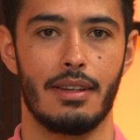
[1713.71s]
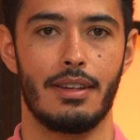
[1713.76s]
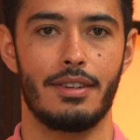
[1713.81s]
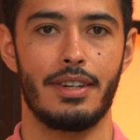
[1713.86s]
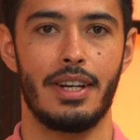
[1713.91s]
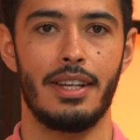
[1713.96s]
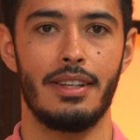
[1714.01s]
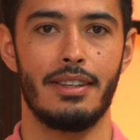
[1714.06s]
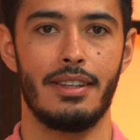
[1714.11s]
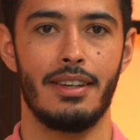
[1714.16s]

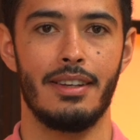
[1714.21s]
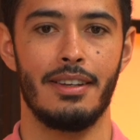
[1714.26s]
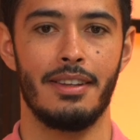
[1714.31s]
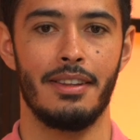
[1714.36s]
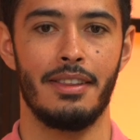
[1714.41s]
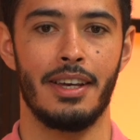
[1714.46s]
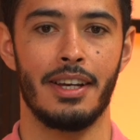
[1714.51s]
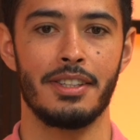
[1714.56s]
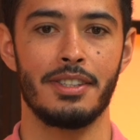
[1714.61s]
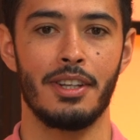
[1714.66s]
Great,
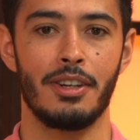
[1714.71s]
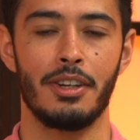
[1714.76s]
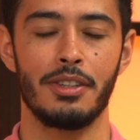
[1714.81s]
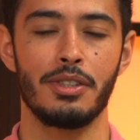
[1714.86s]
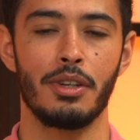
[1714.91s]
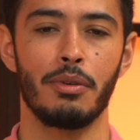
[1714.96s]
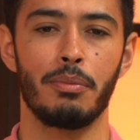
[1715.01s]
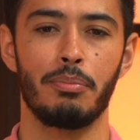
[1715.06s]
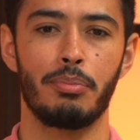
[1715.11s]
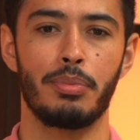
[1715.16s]
thanks a
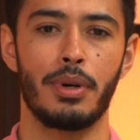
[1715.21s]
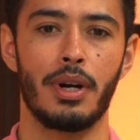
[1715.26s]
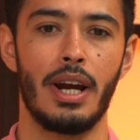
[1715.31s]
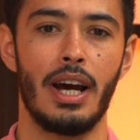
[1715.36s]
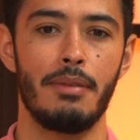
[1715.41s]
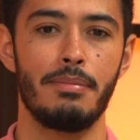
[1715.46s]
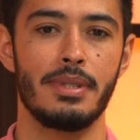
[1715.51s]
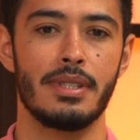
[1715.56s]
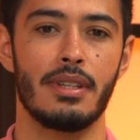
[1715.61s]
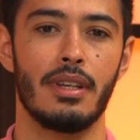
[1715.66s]
lot. So
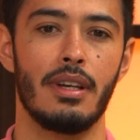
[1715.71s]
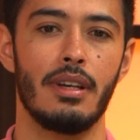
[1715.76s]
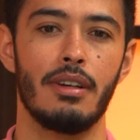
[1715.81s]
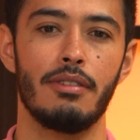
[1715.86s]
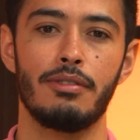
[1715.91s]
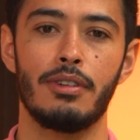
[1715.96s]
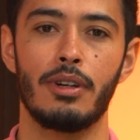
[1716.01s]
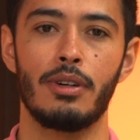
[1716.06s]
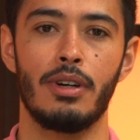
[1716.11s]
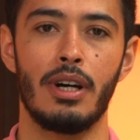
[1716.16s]
perhaps
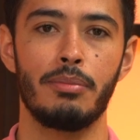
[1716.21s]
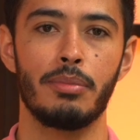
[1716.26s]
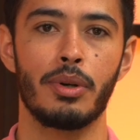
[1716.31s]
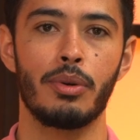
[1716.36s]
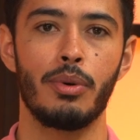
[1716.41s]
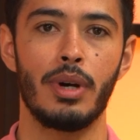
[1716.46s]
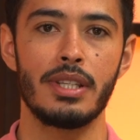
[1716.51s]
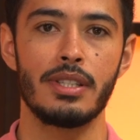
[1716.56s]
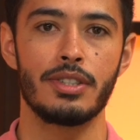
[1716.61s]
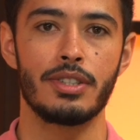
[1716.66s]
a
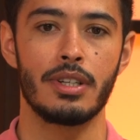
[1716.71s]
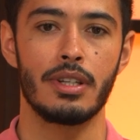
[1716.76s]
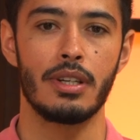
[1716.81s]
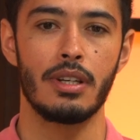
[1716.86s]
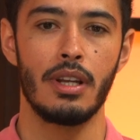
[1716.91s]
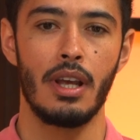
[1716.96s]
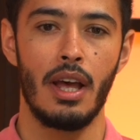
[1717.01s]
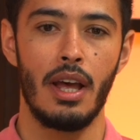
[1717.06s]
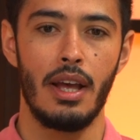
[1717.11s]
follow-up question.